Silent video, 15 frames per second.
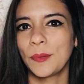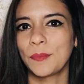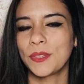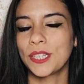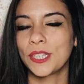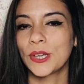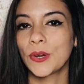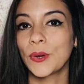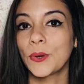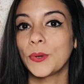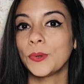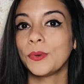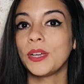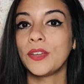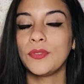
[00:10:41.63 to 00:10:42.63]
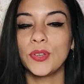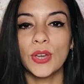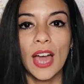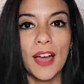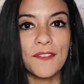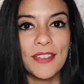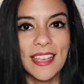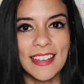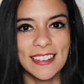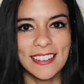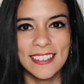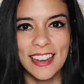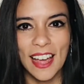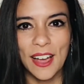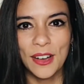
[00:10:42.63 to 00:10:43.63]
So if you have
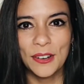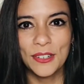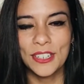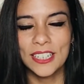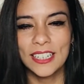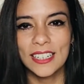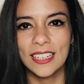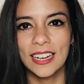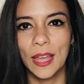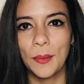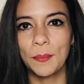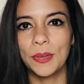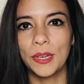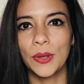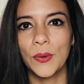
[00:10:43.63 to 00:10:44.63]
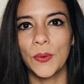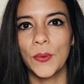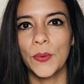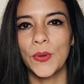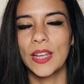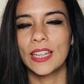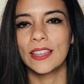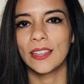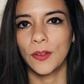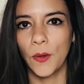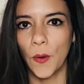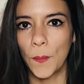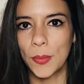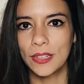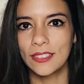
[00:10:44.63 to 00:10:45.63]
any doubt, let me know in the
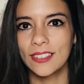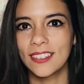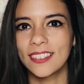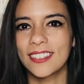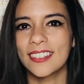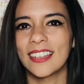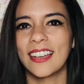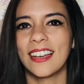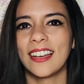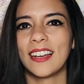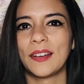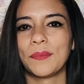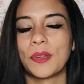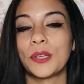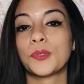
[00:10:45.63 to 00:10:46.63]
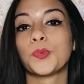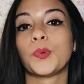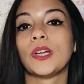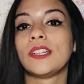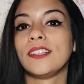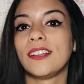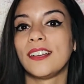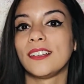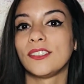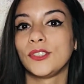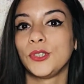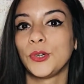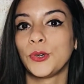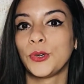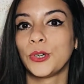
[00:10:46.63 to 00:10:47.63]
comments, as well
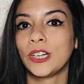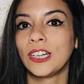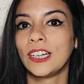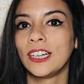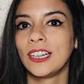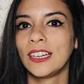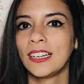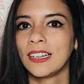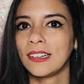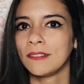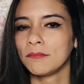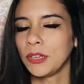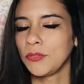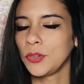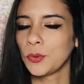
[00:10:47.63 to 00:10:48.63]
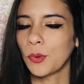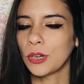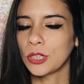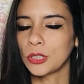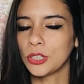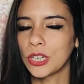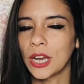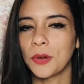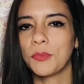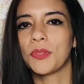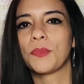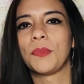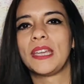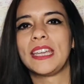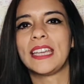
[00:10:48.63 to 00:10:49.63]
as if you want to share
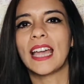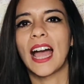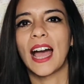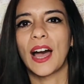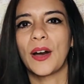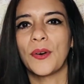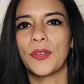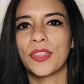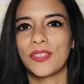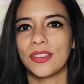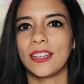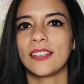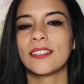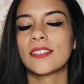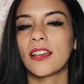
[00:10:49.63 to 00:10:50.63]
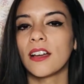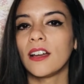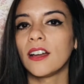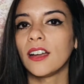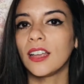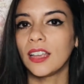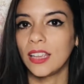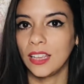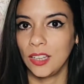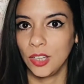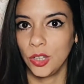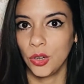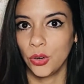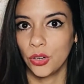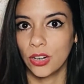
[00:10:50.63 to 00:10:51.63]
with me how things are
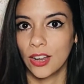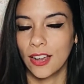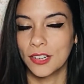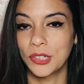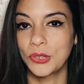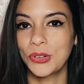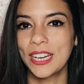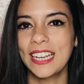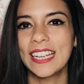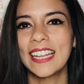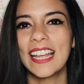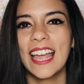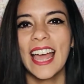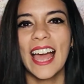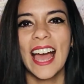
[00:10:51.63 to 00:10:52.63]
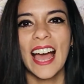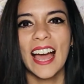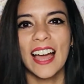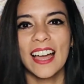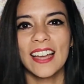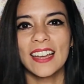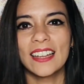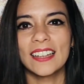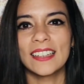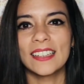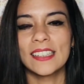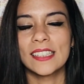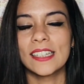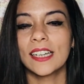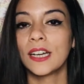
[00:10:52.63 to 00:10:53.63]
in your country.
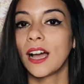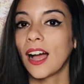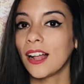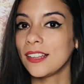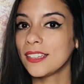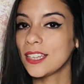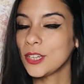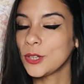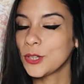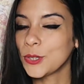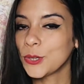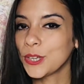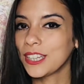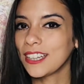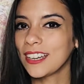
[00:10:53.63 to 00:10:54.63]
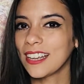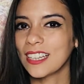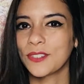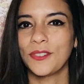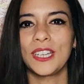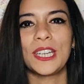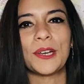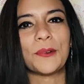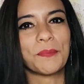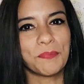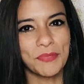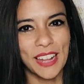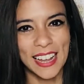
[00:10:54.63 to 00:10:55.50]
And I'll see you soon in the next video.